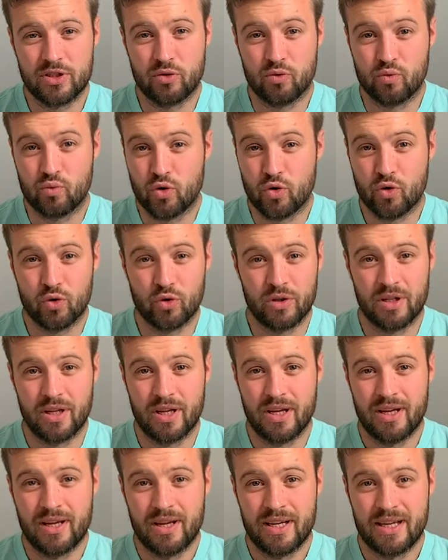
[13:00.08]
to rule
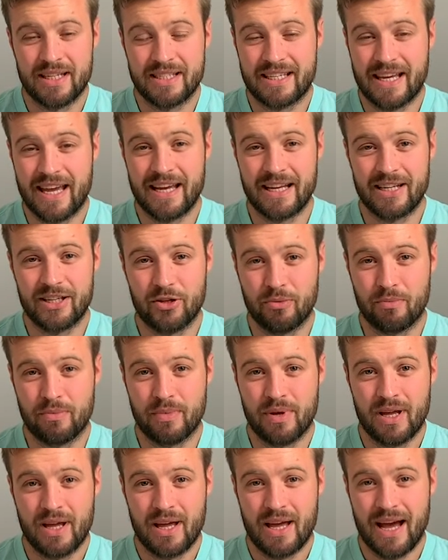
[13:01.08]
his kingdom,
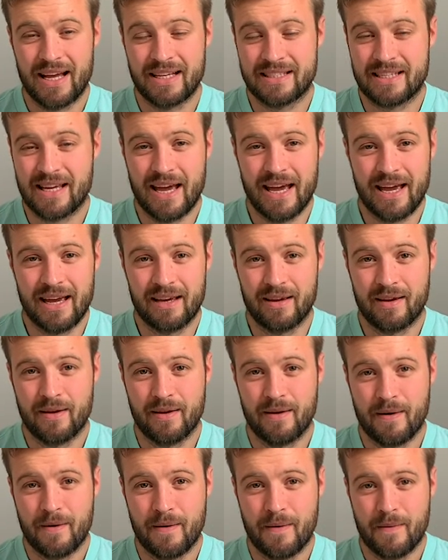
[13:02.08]
as king.
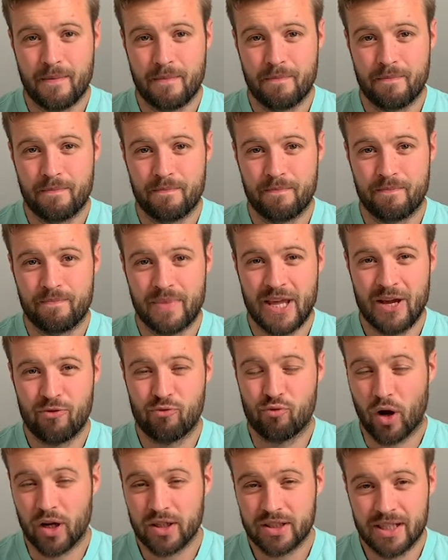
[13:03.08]

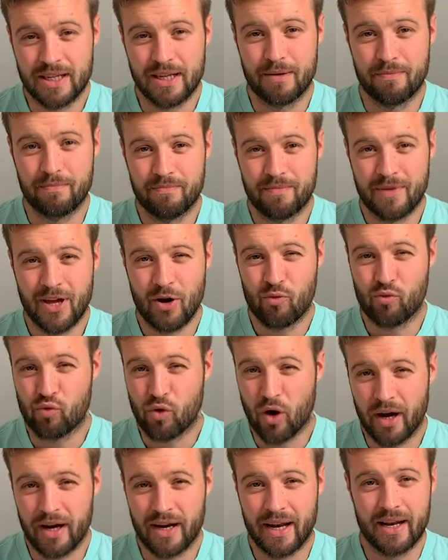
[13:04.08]
It rotted him, it
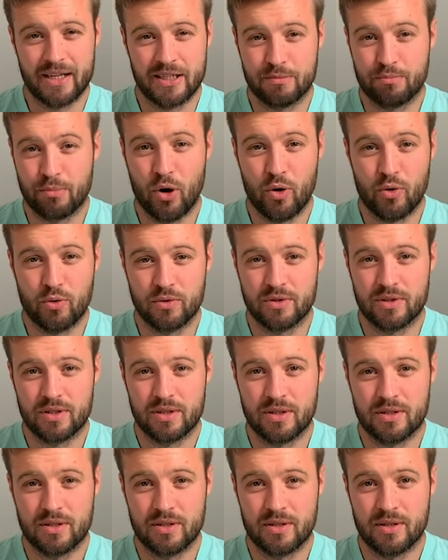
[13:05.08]
rotted at his
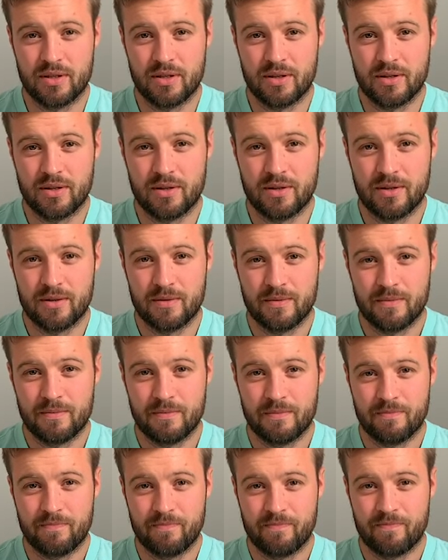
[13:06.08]
bones.
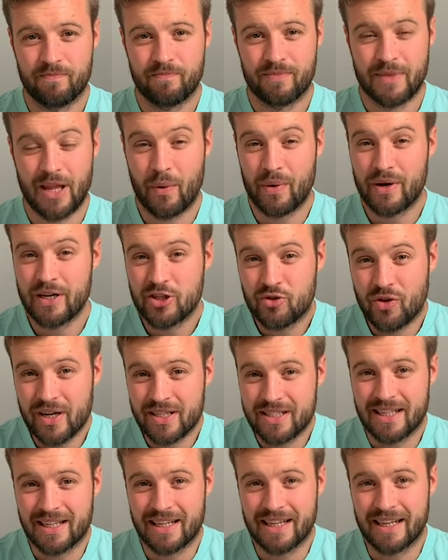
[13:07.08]
Now,
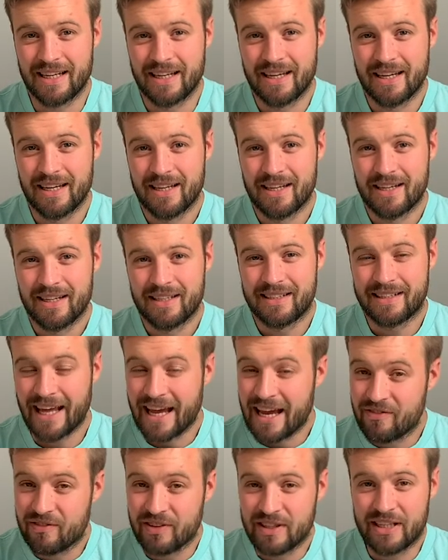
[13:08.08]
interestingly,
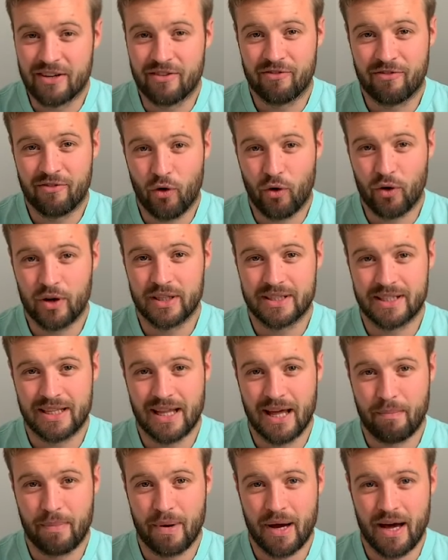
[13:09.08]
David didn't fall into
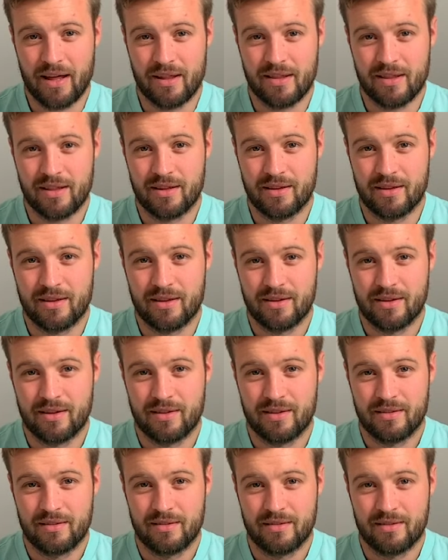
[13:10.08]
that path.
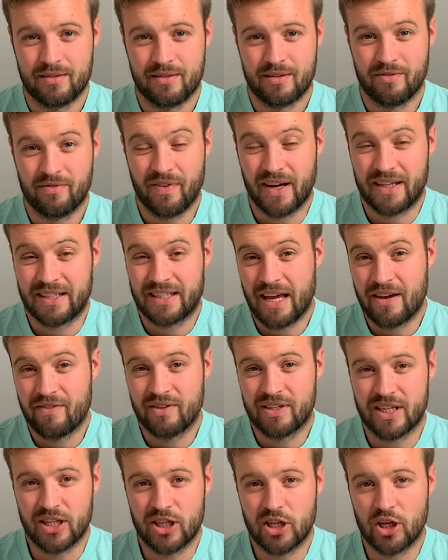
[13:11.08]
In fact,
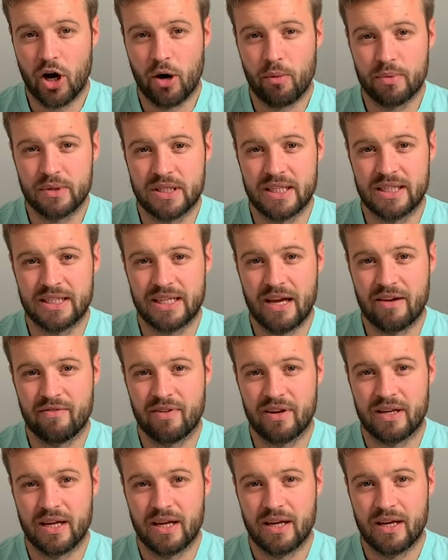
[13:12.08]
David did the opposite.
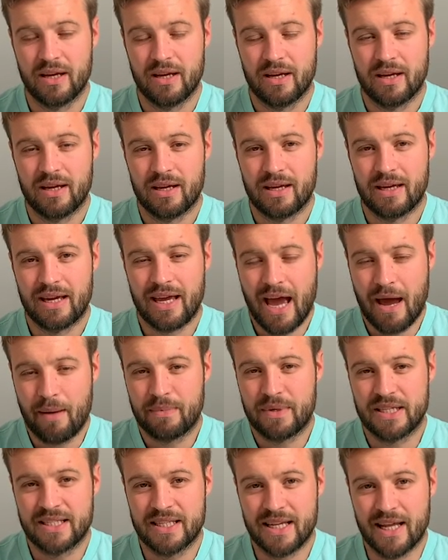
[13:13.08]
David
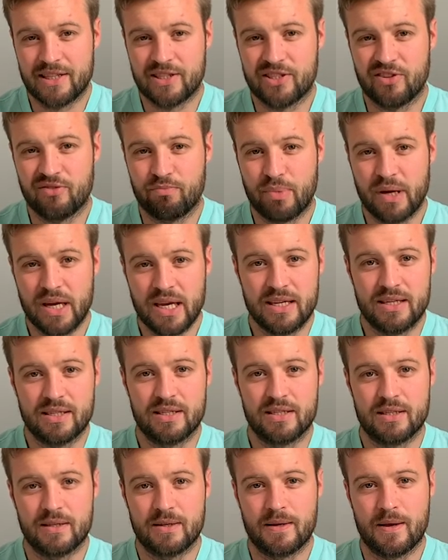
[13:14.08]
kept a sense of
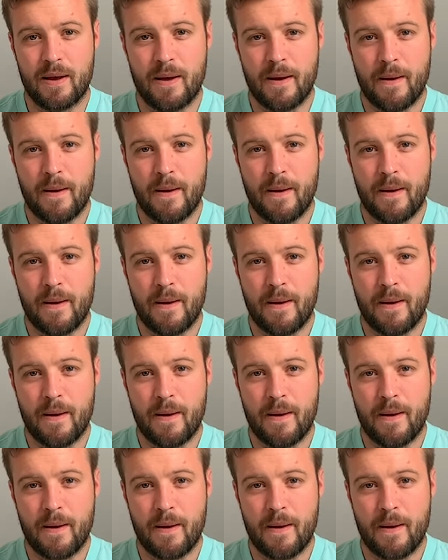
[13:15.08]
peace.